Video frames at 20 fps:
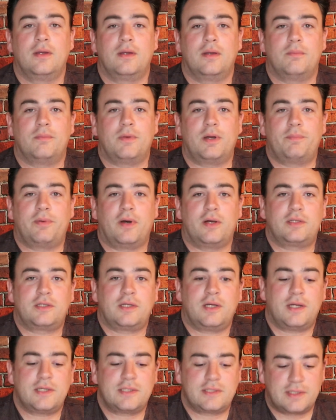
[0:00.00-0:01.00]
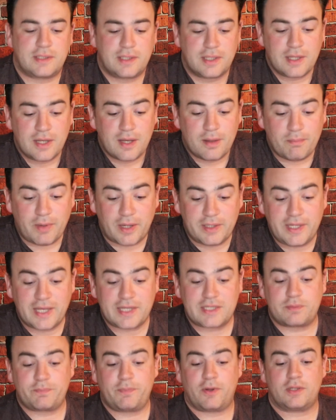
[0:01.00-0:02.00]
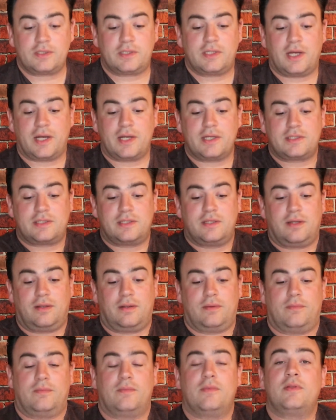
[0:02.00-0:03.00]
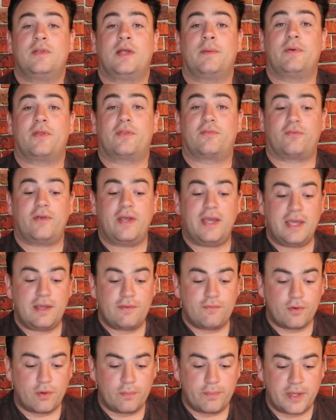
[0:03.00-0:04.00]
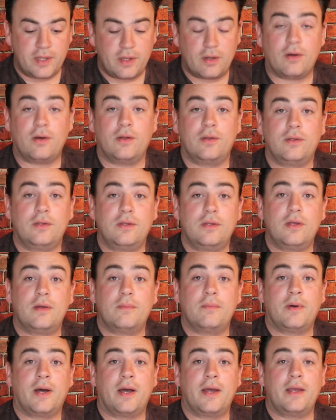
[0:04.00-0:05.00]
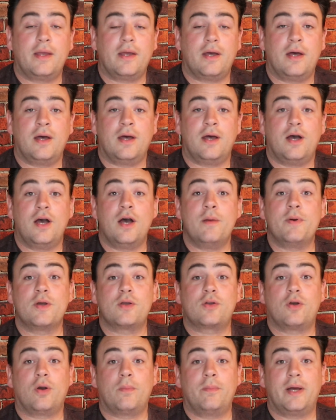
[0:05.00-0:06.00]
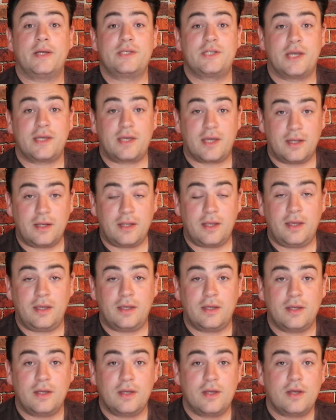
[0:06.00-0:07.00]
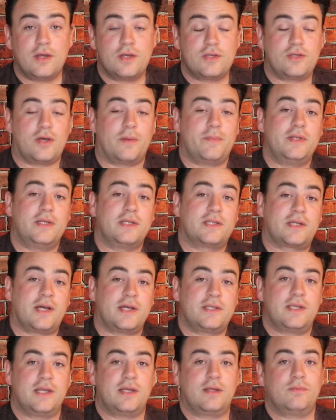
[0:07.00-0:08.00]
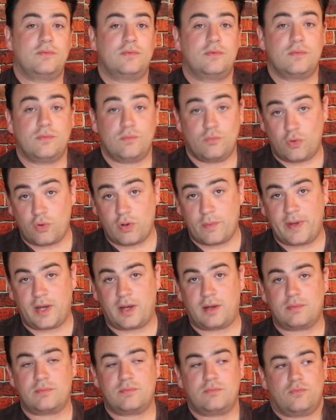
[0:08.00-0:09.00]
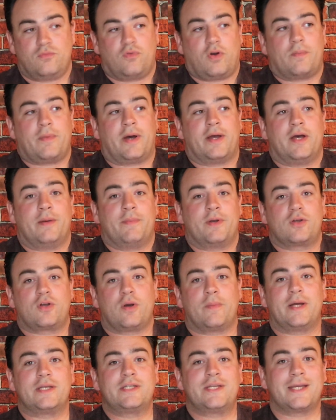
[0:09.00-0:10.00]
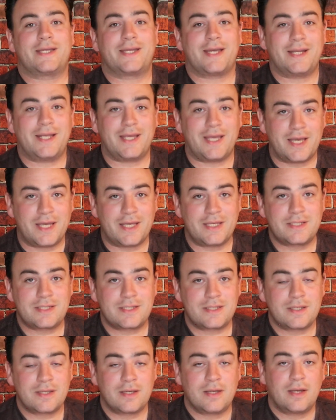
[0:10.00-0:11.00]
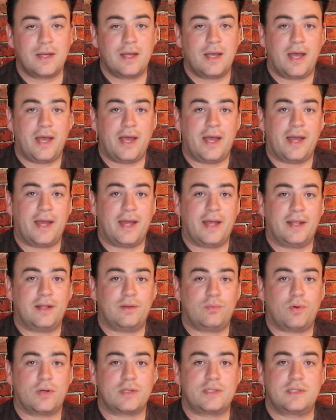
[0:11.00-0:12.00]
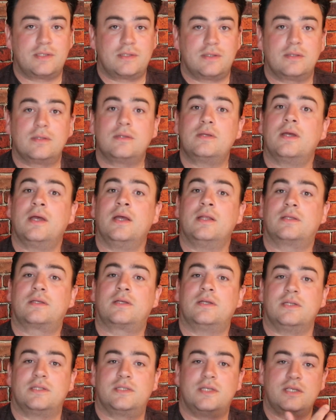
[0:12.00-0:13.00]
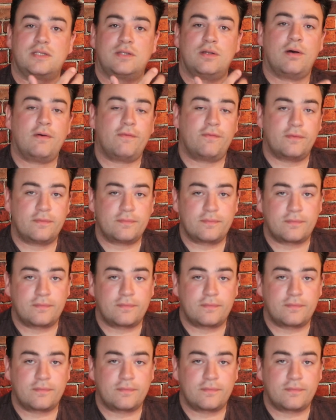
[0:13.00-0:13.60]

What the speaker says: my podcast. My next podcast, number 3, will be on my Urban Combat JKD. So I'll be discussing more about what my Urban Combat JKD is and what it consists of,